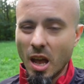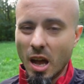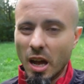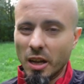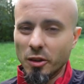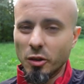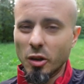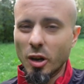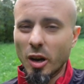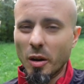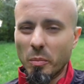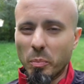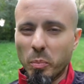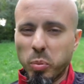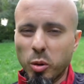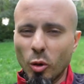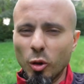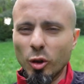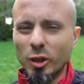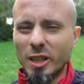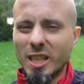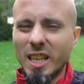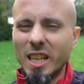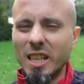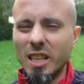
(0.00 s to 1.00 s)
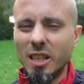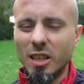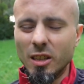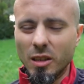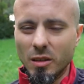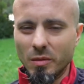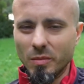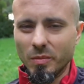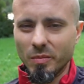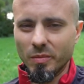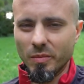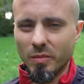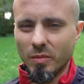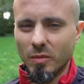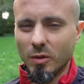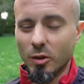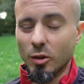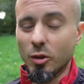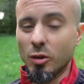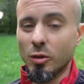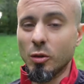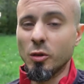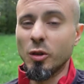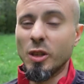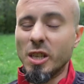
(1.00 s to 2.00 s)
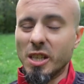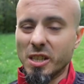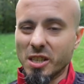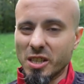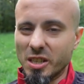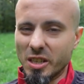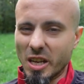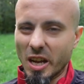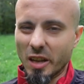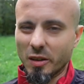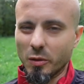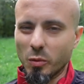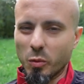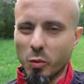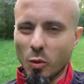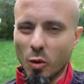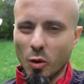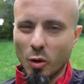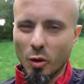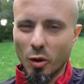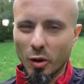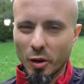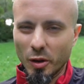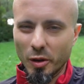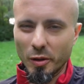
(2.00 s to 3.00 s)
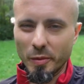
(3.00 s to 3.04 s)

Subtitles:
and you are pulled in to this network.